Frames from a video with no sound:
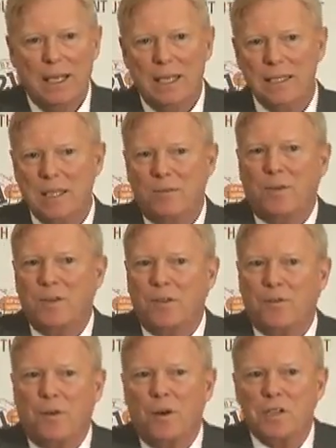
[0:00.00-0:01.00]
is that for
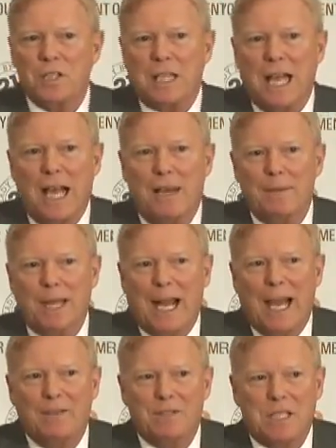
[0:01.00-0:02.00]
the first time that
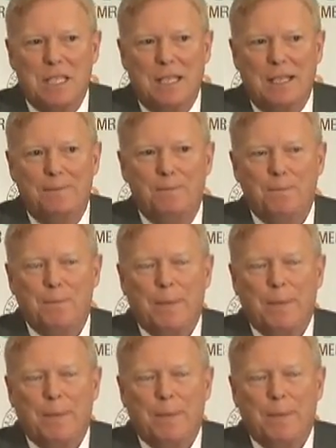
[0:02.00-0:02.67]
I've seen,